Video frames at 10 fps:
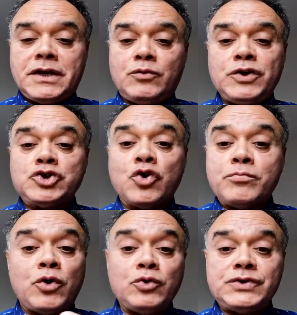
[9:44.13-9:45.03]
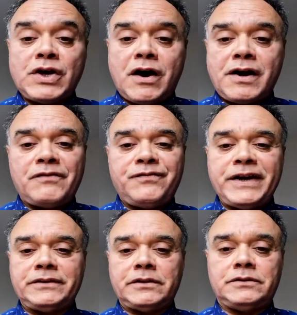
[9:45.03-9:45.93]
which hormones are
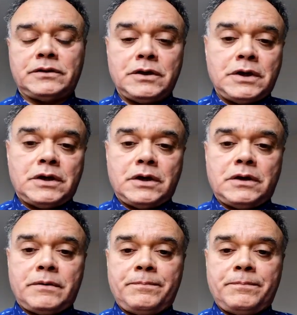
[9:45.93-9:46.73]
affected by